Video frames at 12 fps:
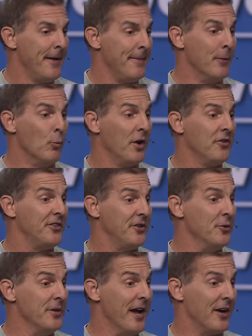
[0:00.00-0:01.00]
And then what does he
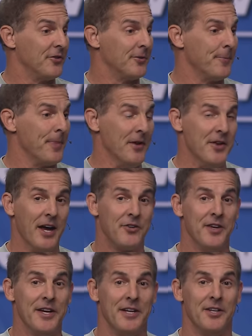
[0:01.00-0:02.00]
do next? The next
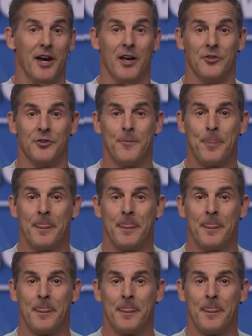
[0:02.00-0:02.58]
thing he does